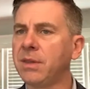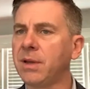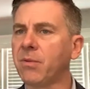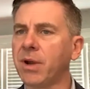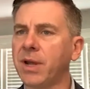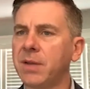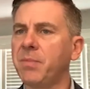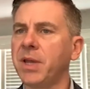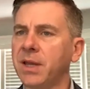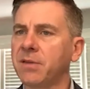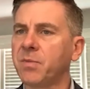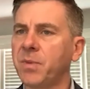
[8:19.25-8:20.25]
there were
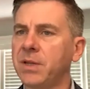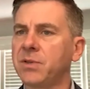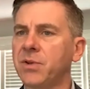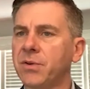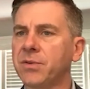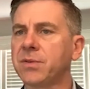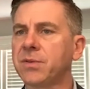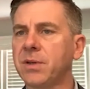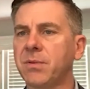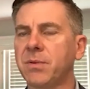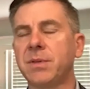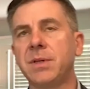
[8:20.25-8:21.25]
independent expenditures.
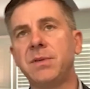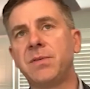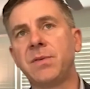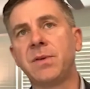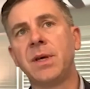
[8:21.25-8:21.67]
There were these